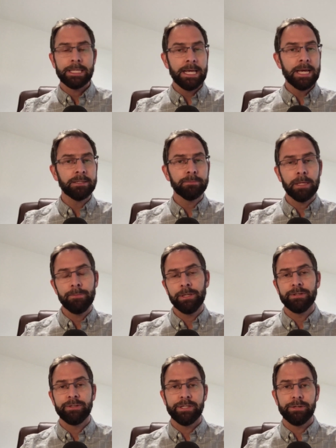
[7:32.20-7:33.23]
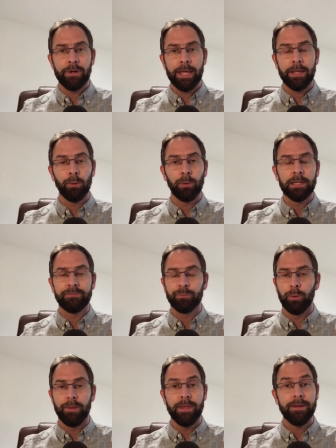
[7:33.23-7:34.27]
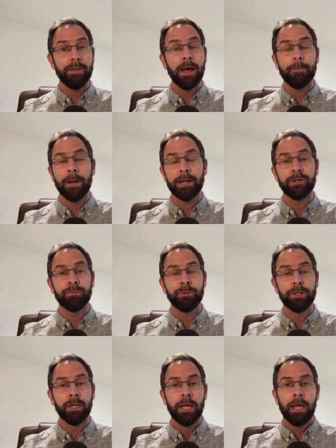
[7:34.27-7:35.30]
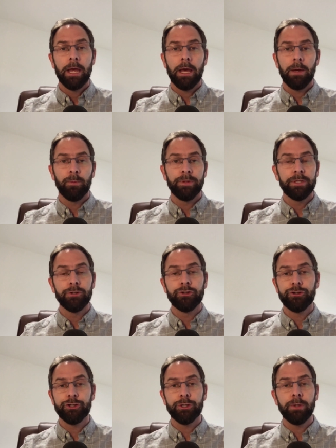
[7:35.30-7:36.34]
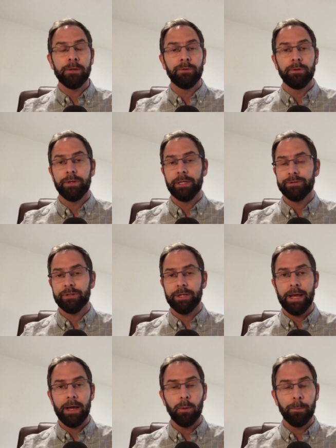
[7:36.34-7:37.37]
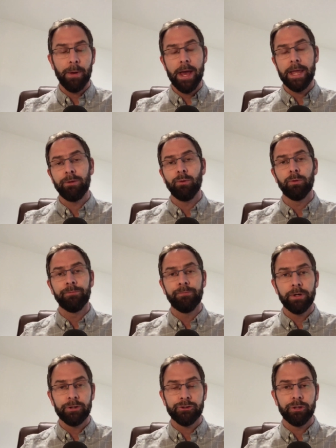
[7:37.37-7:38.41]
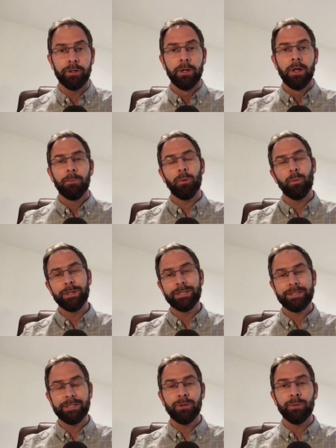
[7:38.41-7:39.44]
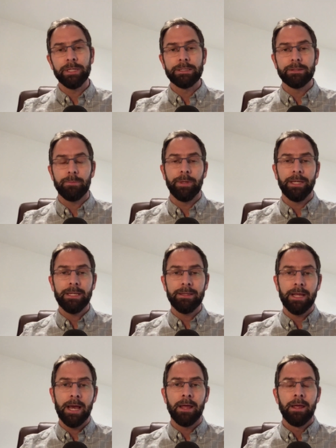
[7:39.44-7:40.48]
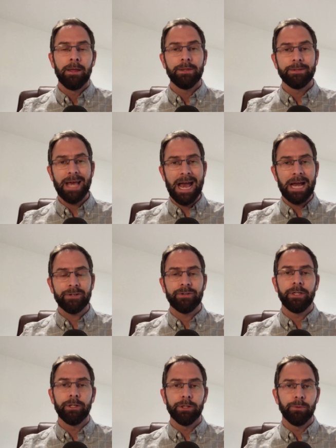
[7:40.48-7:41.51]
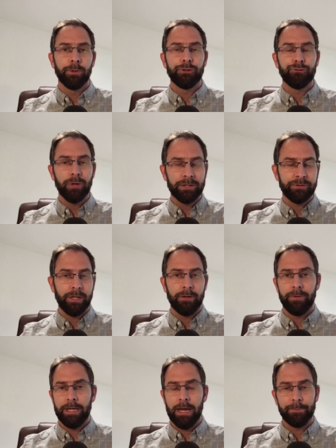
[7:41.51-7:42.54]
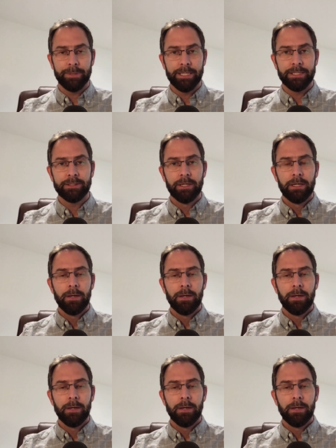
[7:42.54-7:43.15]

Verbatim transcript: yes, maybe consider a heel lift within that management, uh, within the shoe, if you think it's going to help pain or function. But we still need something in there that's actually going to address their rehab needs